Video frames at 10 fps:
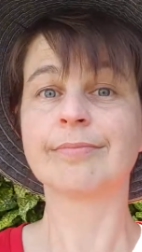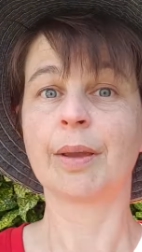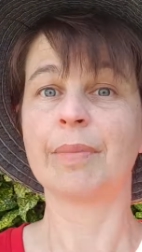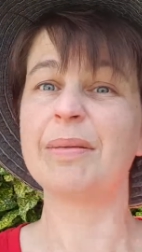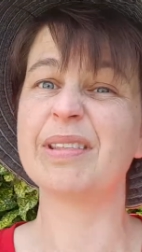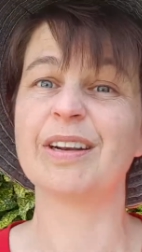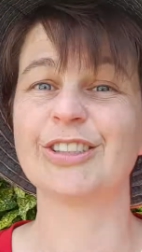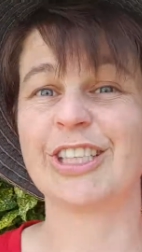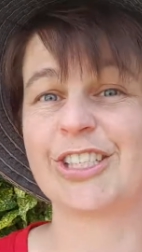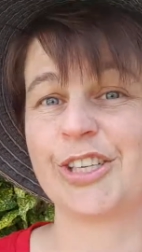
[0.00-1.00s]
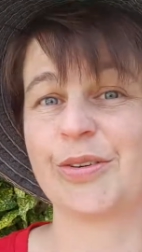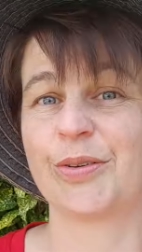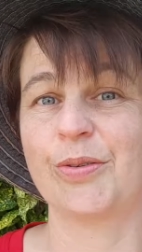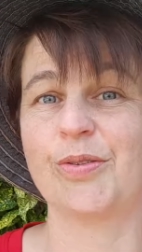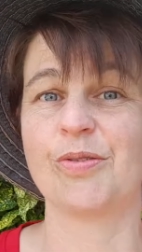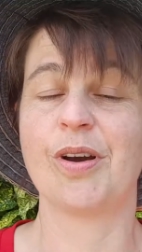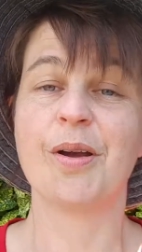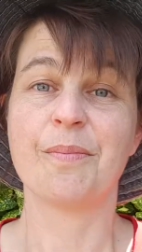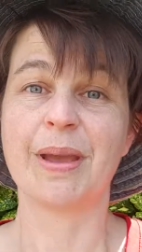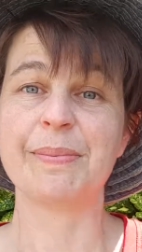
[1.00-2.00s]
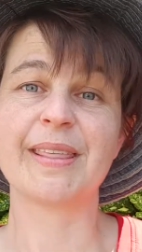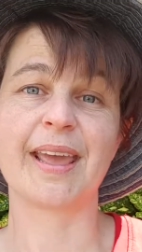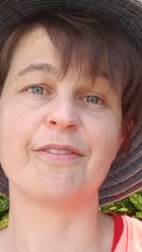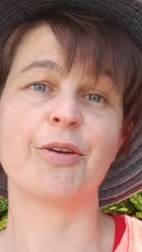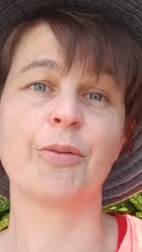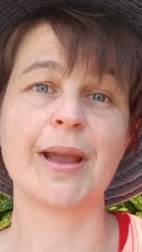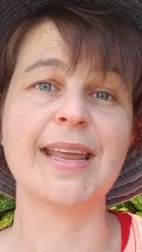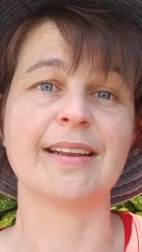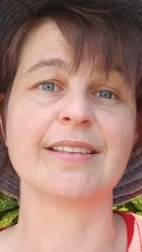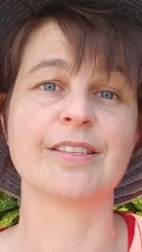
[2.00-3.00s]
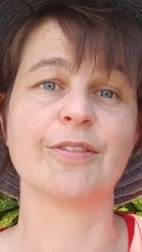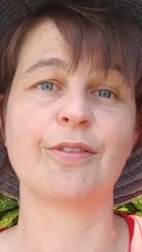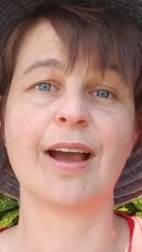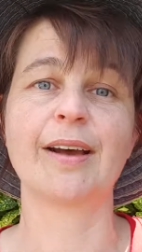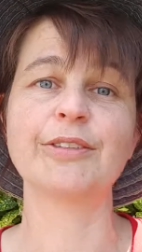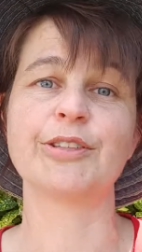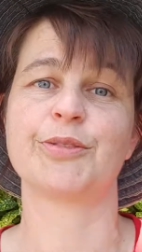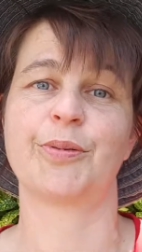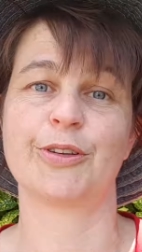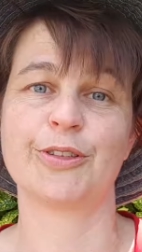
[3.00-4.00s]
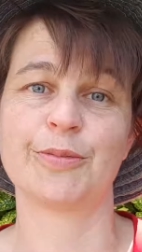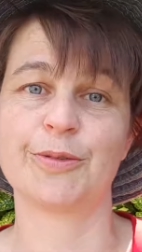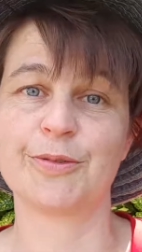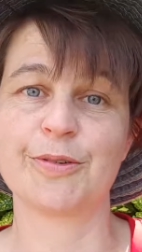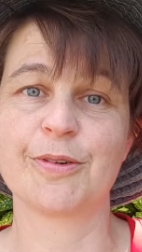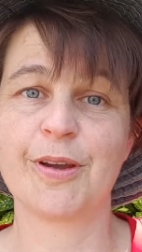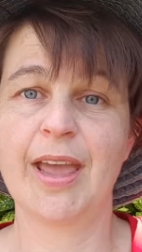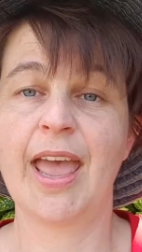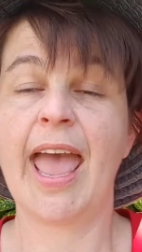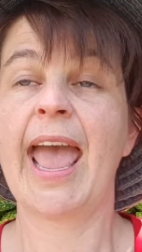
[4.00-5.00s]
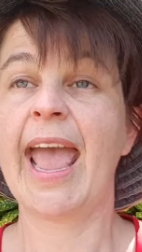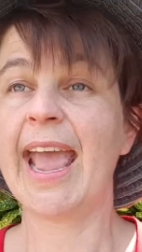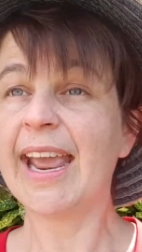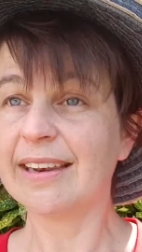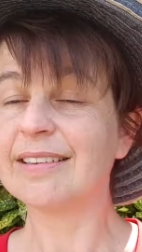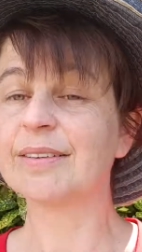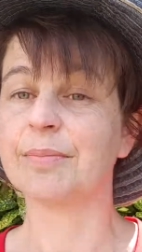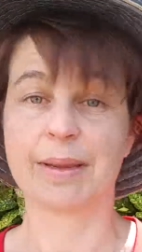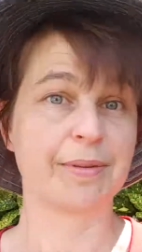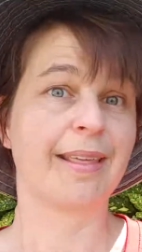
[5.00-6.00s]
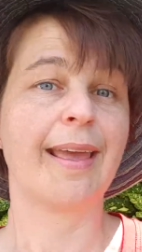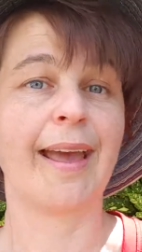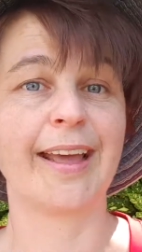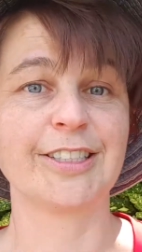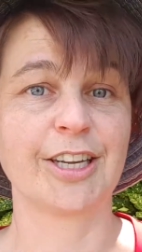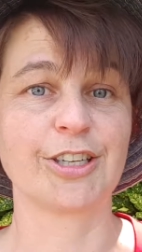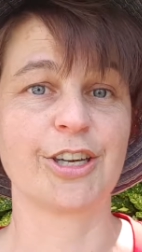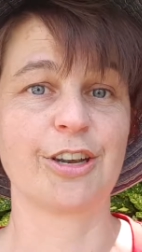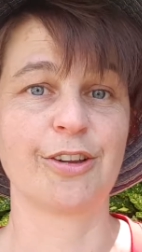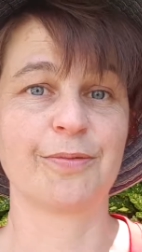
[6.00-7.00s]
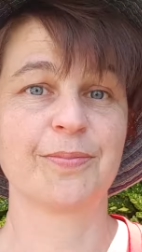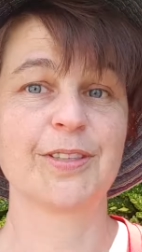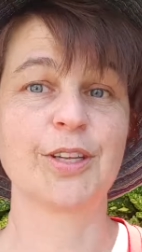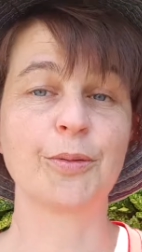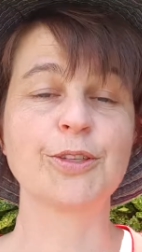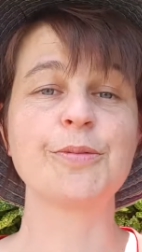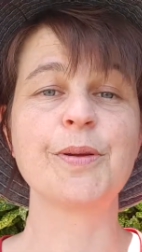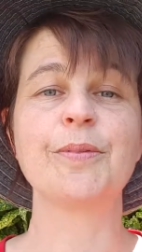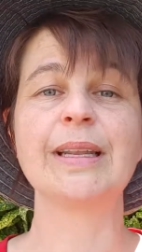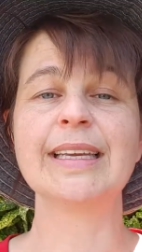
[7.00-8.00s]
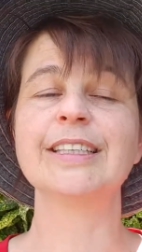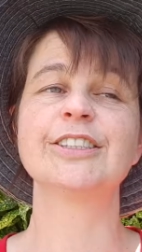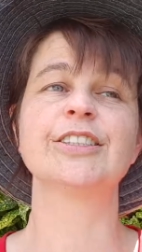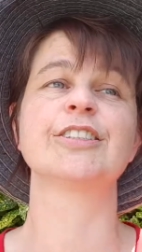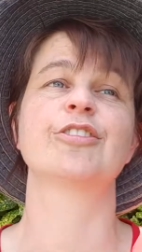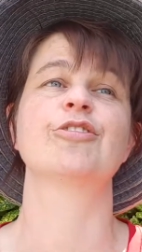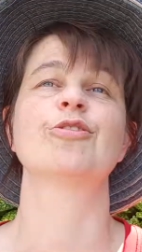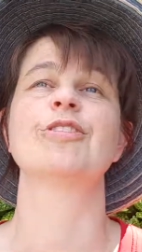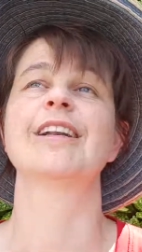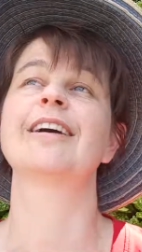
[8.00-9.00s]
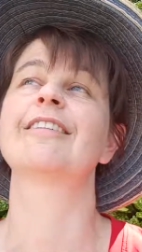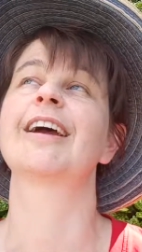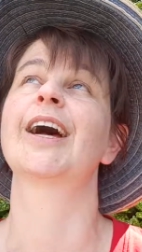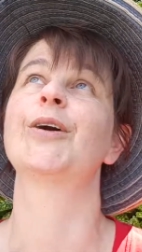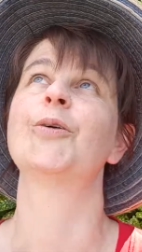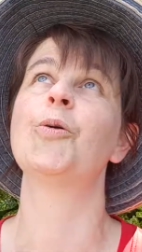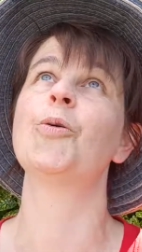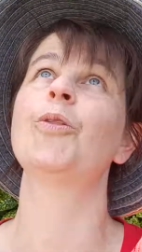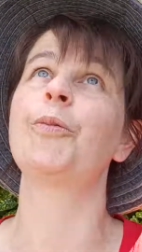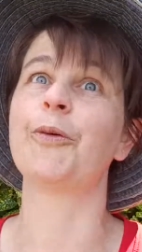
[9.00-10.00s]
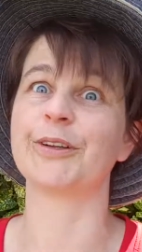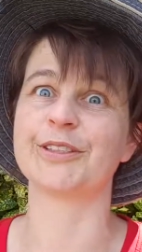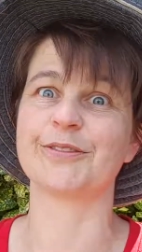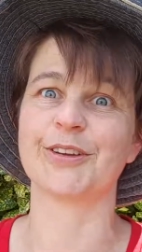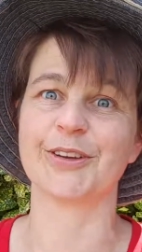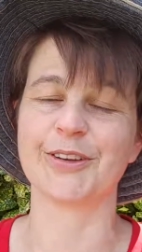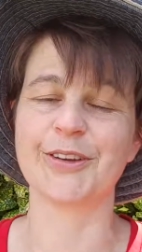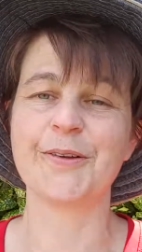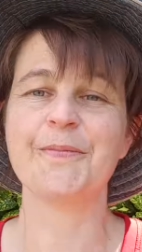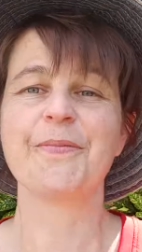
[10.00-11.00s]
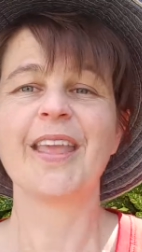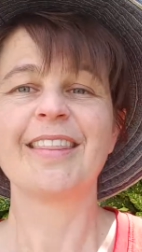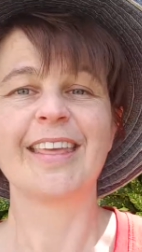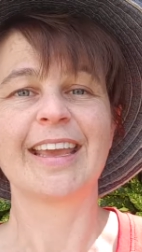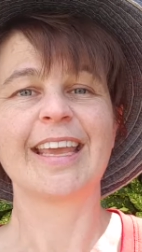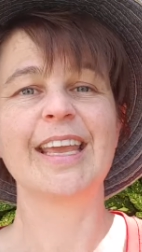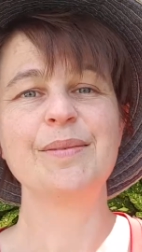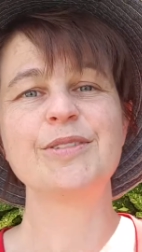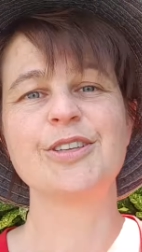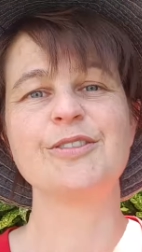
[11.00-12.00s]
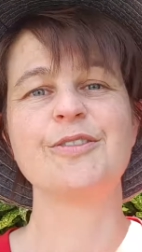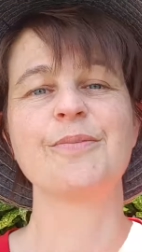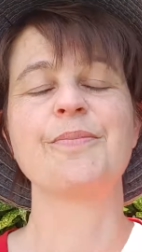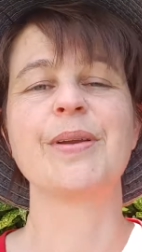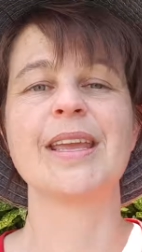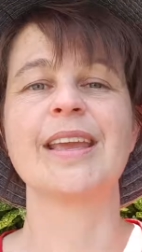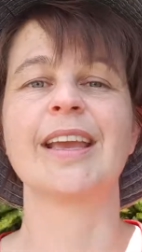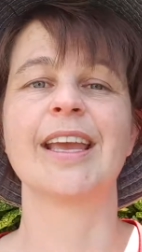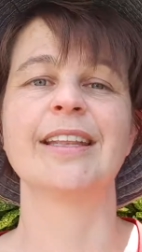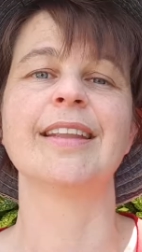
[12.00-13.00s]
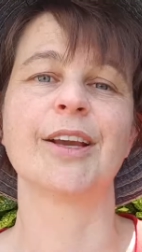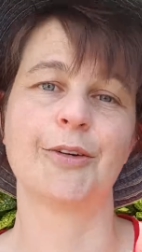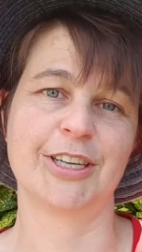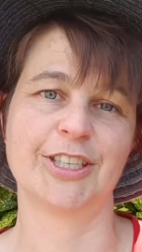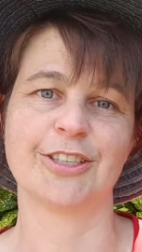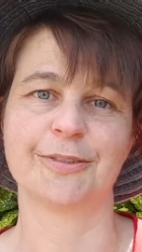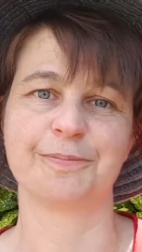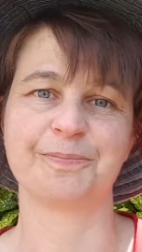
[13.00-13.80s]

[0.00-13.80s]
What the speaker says: Maybe they're not judging you at all. Maybe they have an awareness of what else is possible. And maybe they are judging you. So would you be willing to destroy and uncreate all the points of view that keeps you from being in the question?